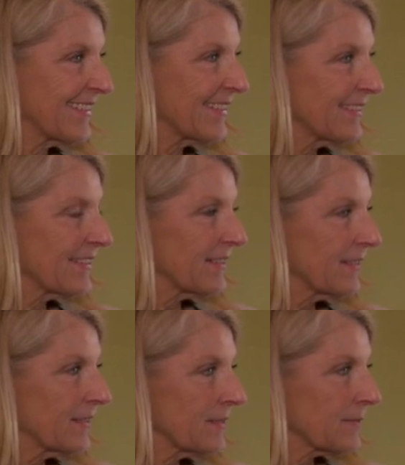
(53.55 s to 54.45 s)

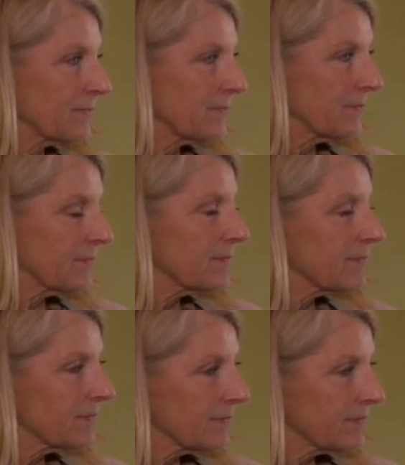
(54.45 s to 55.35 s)

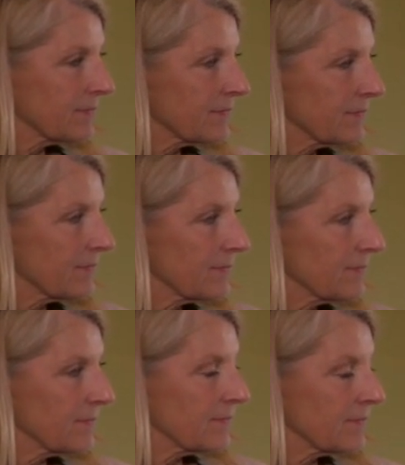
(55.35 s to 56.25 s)

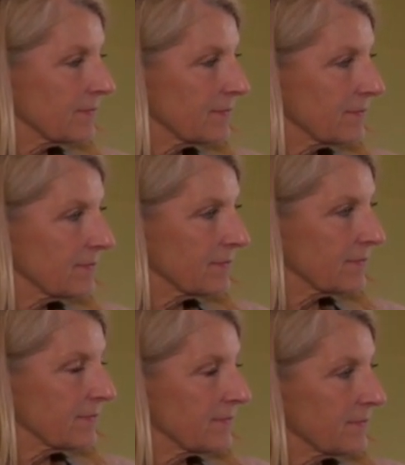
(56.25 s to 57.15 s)

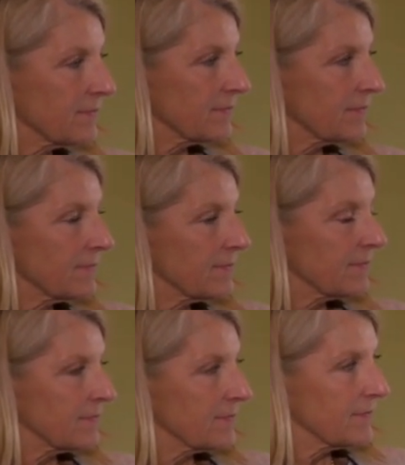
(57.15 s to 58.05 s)

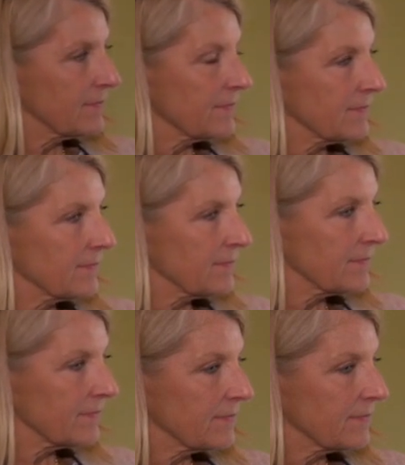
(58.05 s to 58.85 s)
The person shown says nothing.